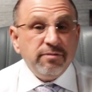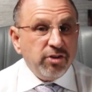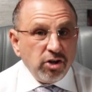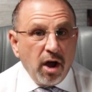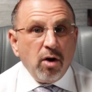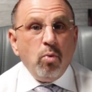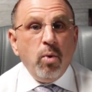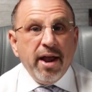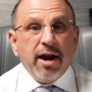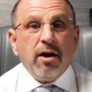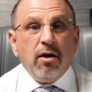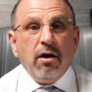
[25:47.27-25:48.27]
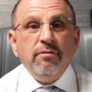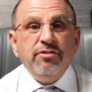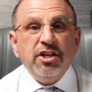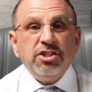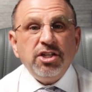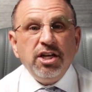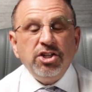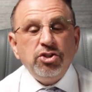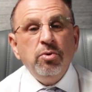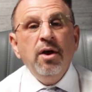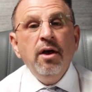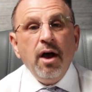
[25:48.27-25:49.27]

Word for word: If you're not aware of this issue,